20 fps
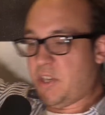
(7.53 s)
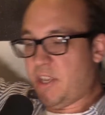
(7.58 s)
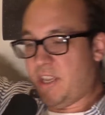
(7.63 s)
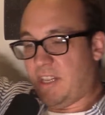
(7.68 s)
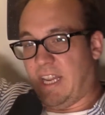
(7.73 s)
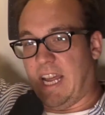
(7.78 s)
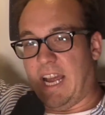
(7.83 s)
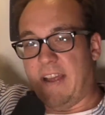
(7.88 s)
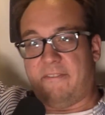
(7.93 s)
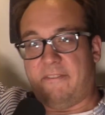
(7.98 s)
to
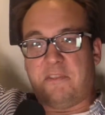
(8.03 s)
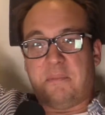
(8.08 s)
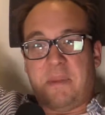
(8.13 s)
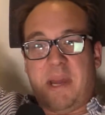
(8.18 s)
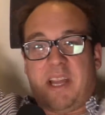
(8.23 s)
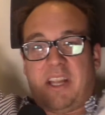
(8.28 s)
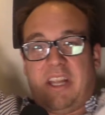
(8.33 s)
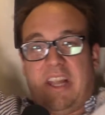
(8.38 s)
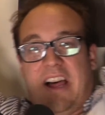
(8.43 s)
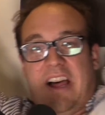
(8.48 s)
you live from
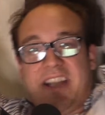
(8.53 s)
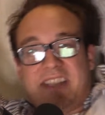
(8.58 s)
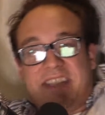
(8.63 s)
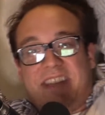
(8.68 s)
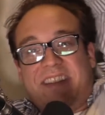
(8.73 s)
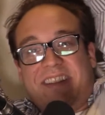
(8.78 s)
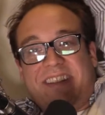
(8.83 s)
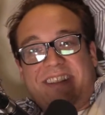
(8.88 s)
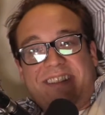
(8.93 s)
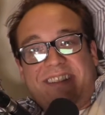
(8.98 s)
my
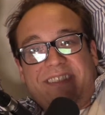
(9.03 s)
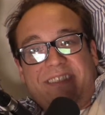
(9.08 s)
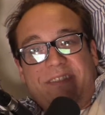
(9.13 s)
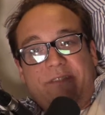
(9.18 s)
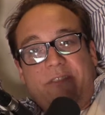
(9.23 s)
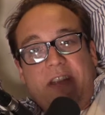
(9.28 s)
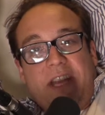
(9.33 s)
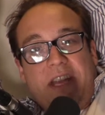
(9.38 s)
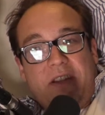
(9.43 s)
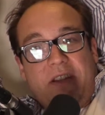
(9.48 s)
closet.
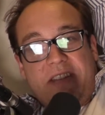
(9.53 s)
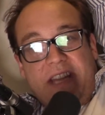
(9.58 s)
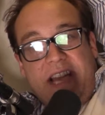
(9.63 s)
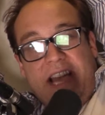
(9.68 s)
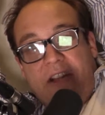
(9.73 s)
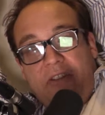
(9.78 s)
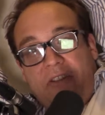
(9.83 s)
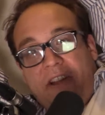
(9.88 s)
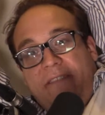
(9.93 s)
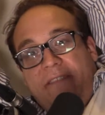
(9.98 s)
Video
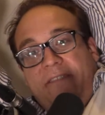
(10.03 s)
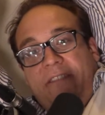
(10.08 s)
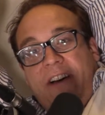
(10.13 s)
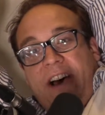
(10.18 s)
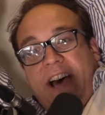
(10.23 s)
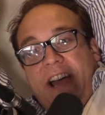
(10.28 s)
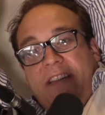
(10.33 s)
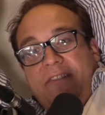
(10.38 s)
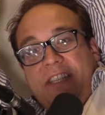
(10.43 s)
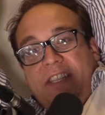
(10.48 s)
diary
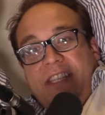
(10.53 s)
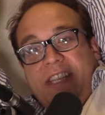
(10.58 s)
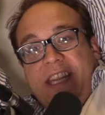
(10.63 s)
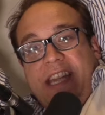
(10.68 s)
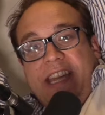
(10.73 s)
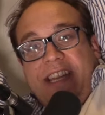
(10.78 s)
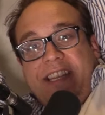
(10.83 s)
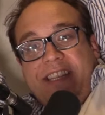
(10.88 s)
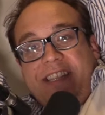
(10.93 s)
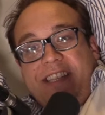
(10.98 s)

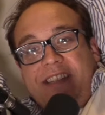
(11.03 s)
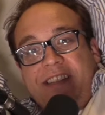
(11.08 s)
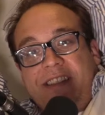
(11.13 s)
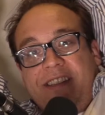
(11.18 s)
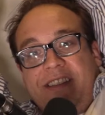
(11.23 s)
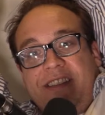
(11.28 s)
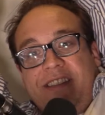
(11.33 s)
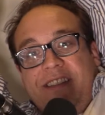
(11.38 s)
5-6.